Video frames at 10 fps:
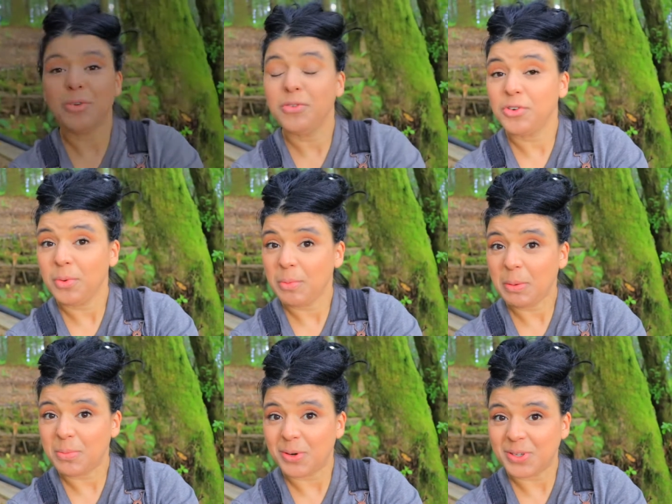if you
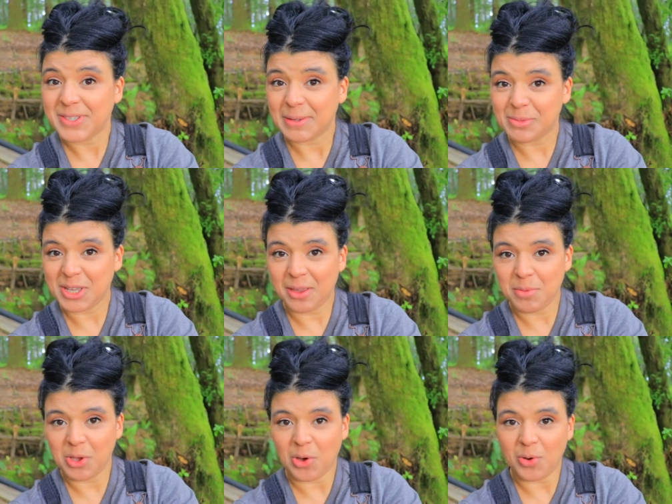remember some
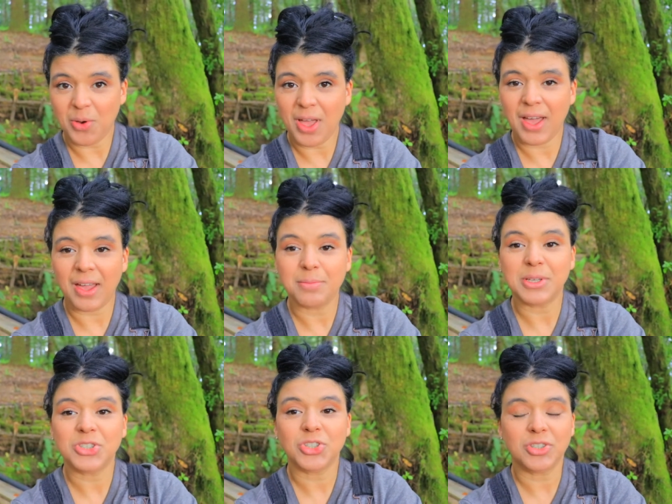time ago, I
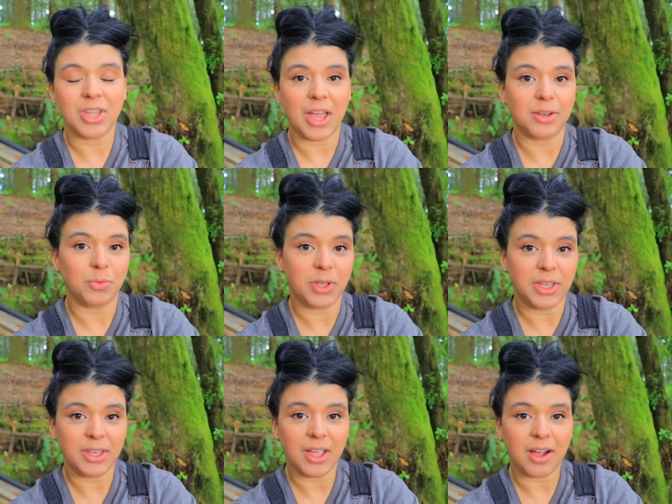mentioned that
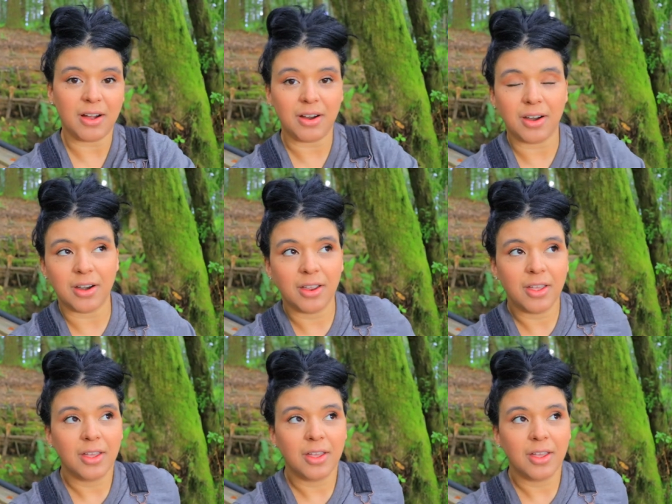we are